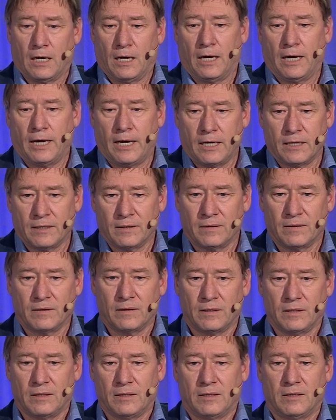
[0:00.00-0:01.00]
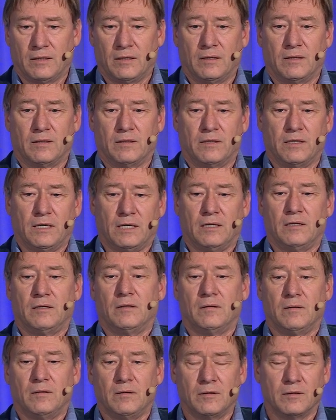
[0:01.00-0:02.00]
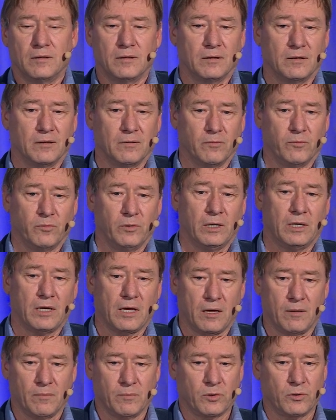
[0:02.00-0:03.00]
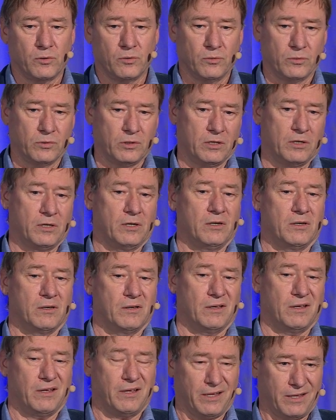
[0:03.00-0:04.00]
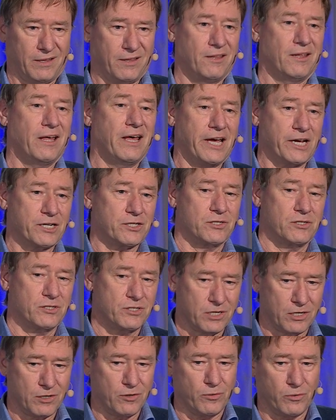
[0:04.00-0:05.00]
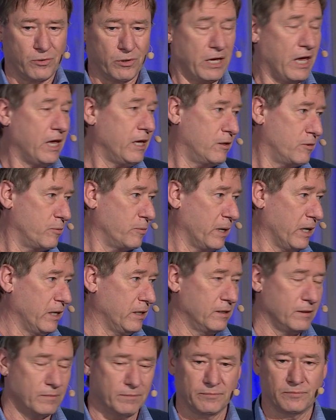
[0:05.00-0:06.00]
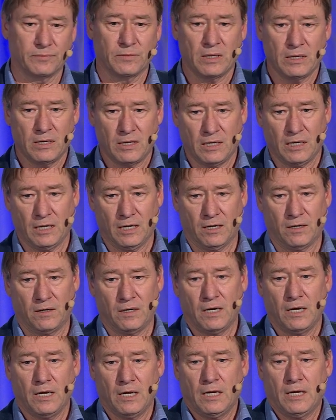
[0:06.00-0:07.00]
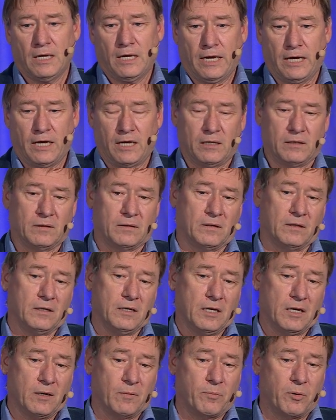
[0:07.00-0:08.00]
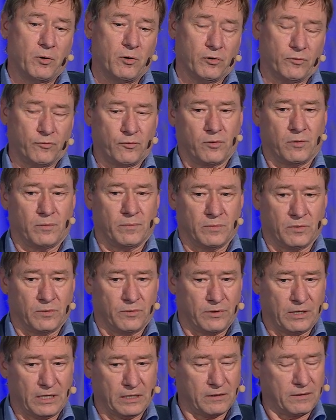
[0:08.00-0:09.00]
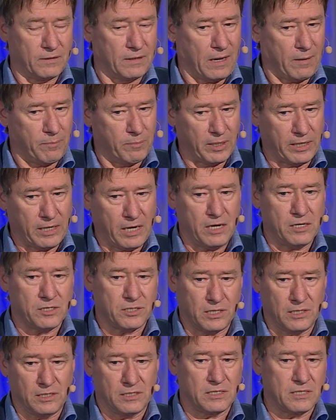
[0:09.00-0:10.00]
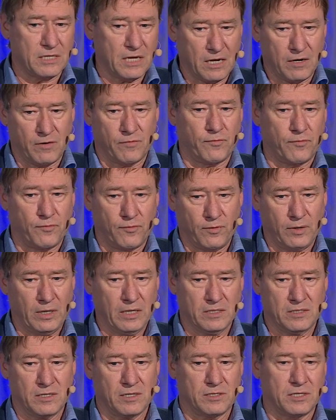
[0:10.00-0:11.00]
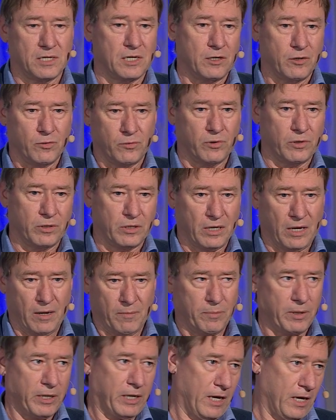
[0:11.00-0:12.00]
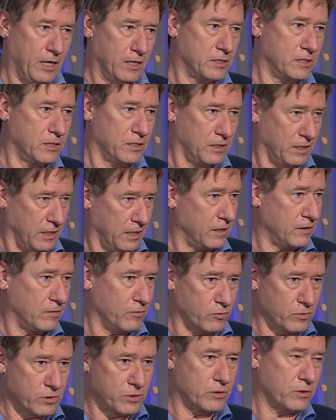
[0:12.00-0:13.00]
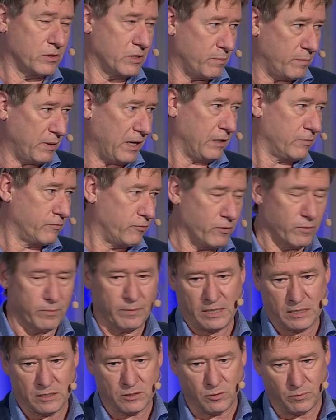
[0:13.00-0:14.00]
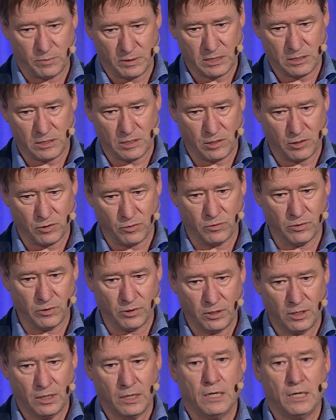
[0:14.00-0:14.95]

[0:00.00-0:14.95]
And then we come to the actual secure gateway here. And apart from that the application itself is a security application, then also the platform has to be secure.